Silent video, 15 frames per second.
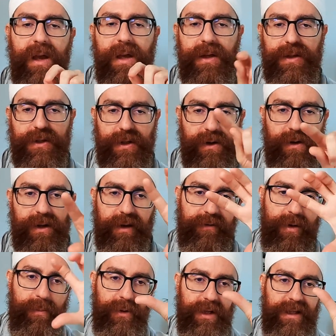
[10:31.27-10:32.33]
So if
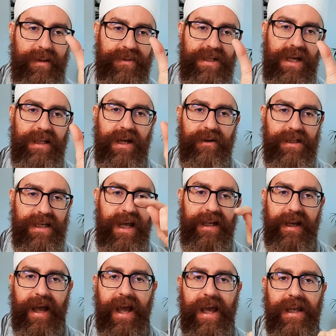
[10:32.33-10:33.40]
you put it upside down, it's like
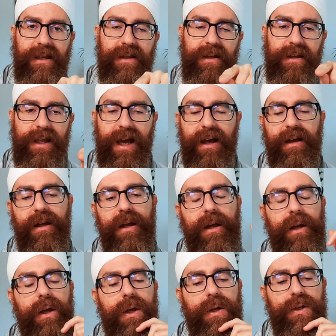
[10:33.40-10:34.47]
the eight, yeah?
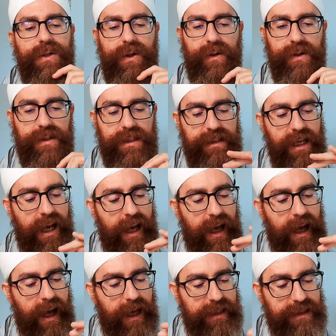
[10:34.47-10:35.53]
So
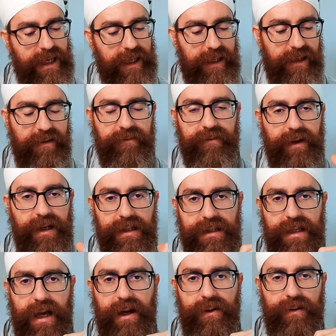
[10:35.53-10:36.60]
sa is like an infinite
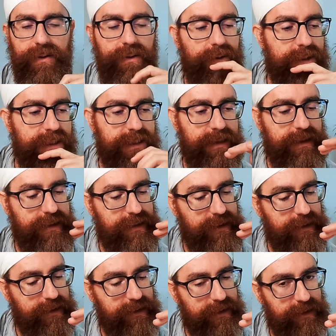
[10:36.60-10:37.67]
sound.
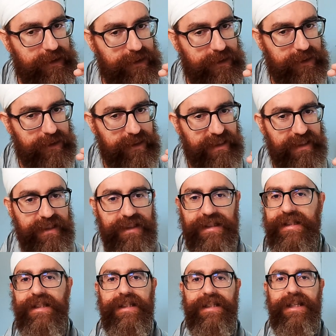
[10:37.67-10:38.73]

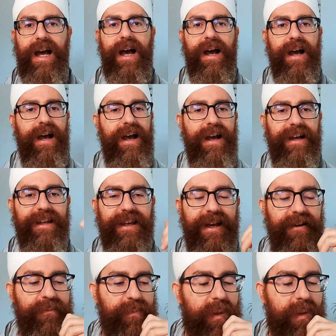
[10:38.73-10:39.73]
Sa, yeah?